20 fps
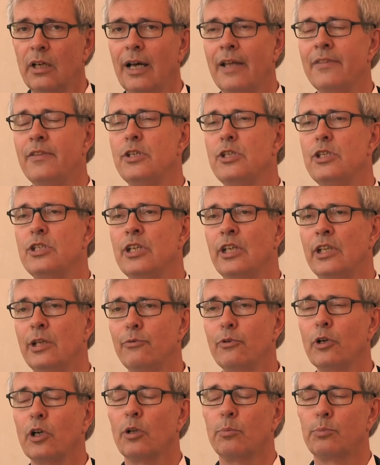And this is a
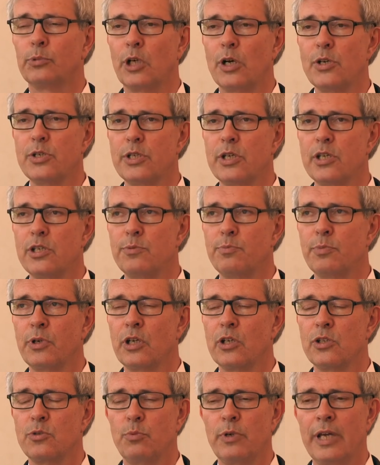difficult process
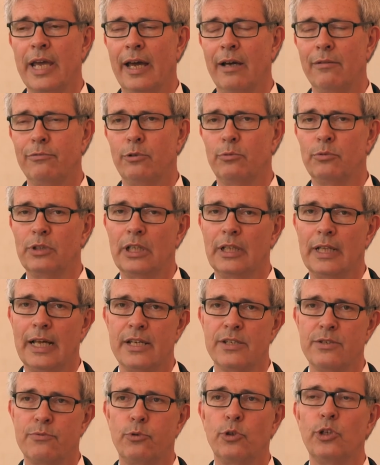because we have, over the
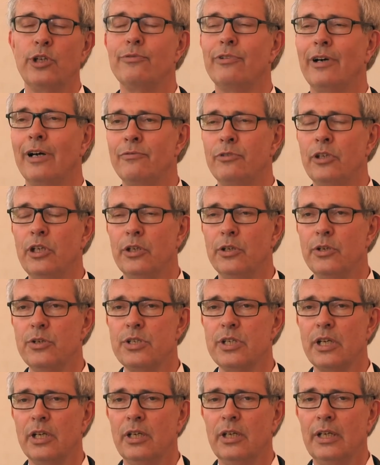last 45
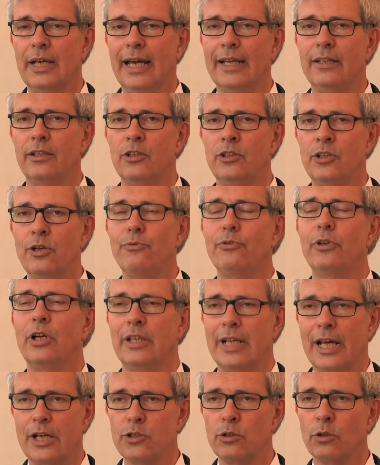years, had
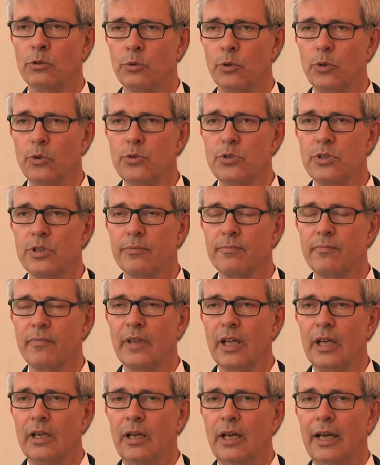different national rules.
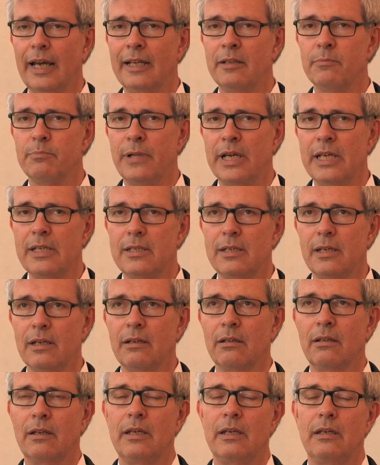And
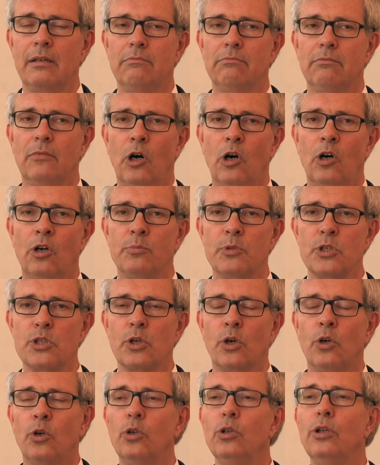basically,
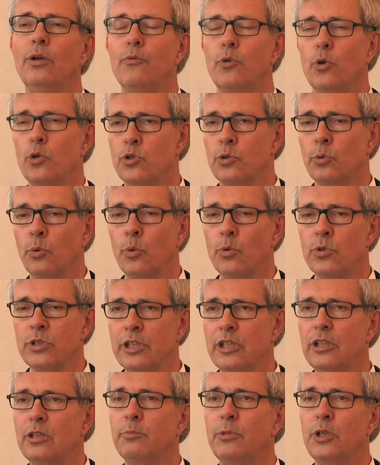almost all of those rules
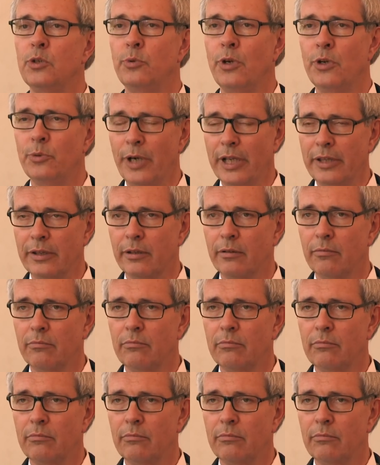need to be rewritten.